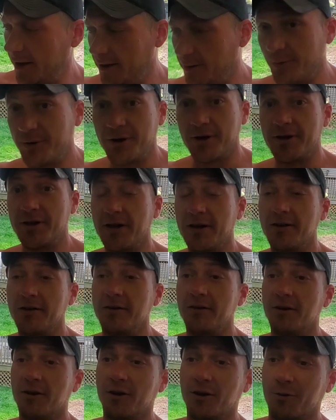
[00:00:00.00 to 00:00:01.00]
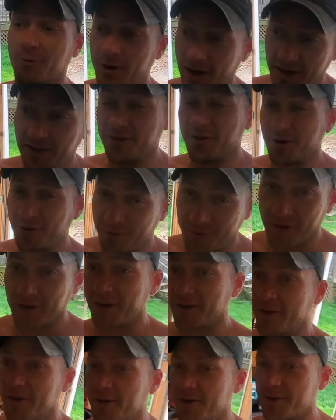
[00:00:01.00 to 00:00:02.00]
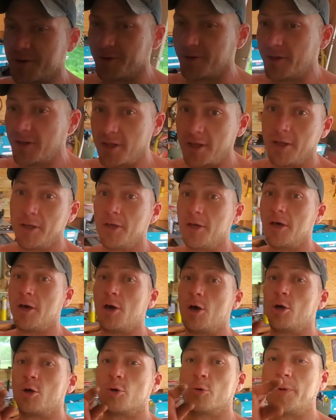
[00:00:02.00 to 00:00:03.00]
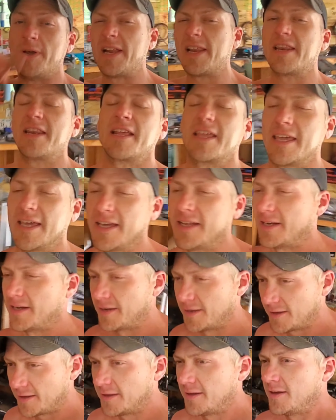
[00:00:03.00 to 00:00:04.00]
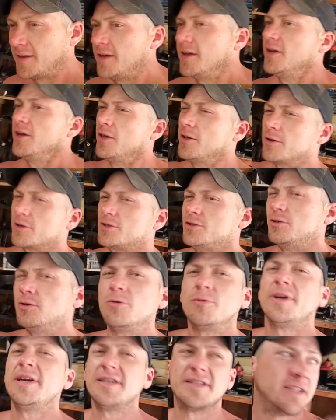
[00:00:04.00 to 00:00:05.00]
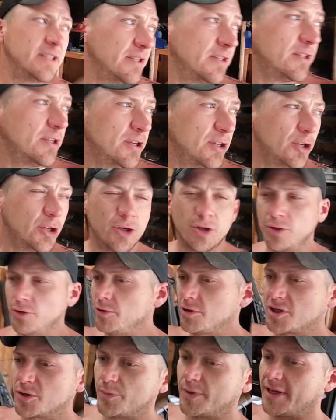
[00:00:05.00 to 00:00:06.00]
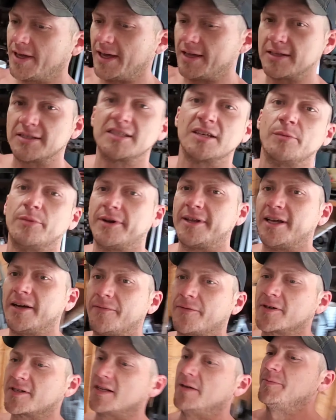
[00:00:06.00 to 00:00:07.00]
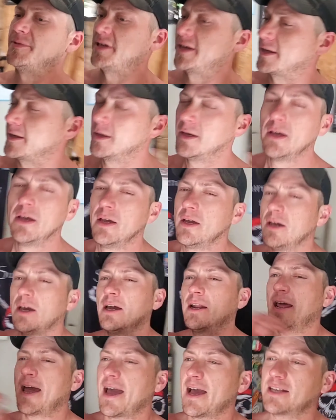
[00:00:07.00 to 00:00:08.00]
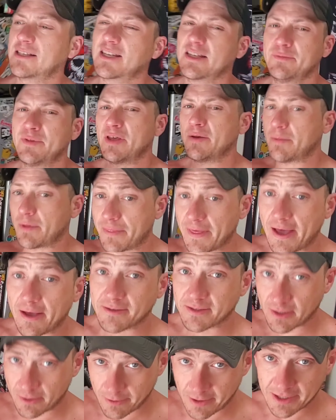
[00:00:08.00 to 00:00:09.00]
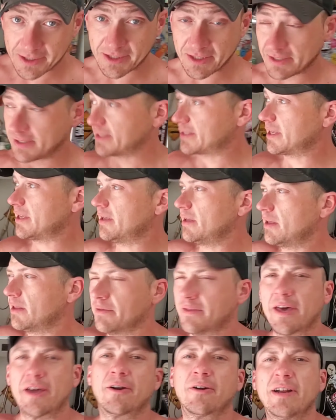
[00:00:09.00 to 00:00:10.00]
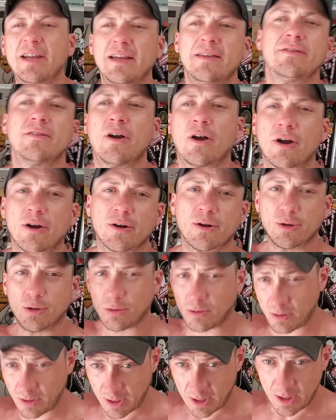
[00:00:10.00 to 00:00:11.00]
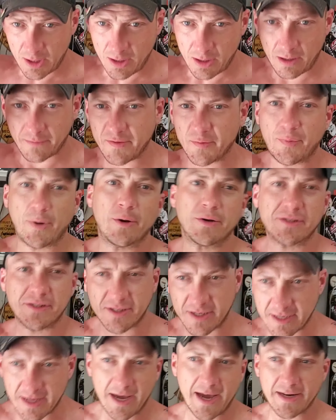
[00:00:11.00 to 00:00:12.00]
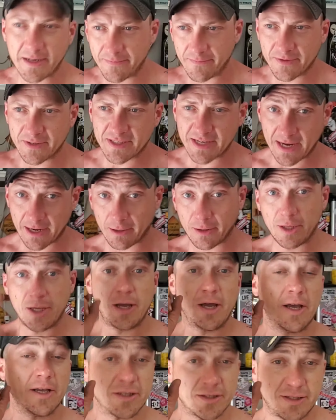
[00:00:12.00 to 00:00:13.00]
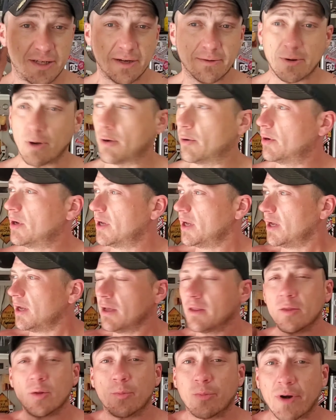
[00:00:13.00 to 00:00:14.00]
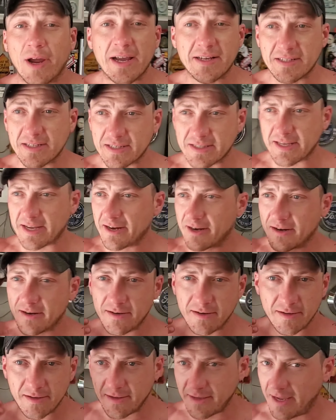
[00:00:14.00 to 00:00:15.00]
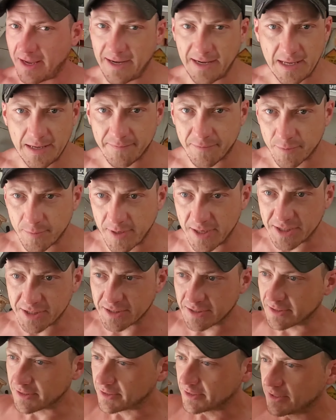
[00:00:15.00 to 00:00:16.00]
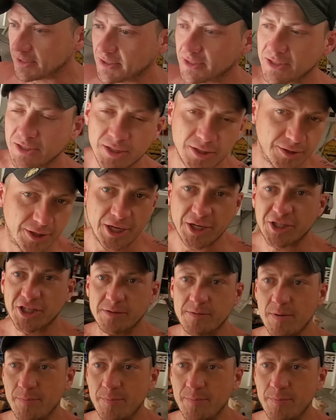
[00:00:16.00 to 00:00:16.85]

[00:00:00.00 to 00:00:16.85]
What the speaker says: When you're done reading the fucking article, read it again. There's no reason you should be hitting somebody up for something and asking them 1,000 questions that are in the article of the posted item for sale. Zero. The price is there. Any information they should